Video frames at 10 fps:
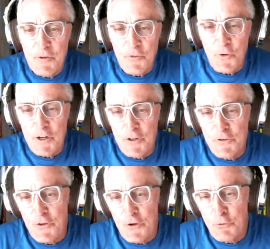
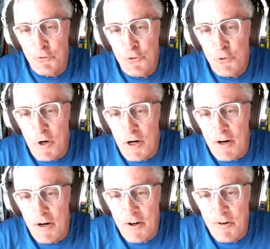was those who
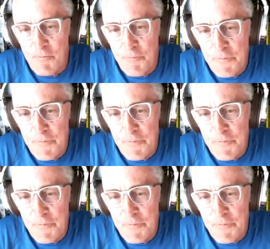are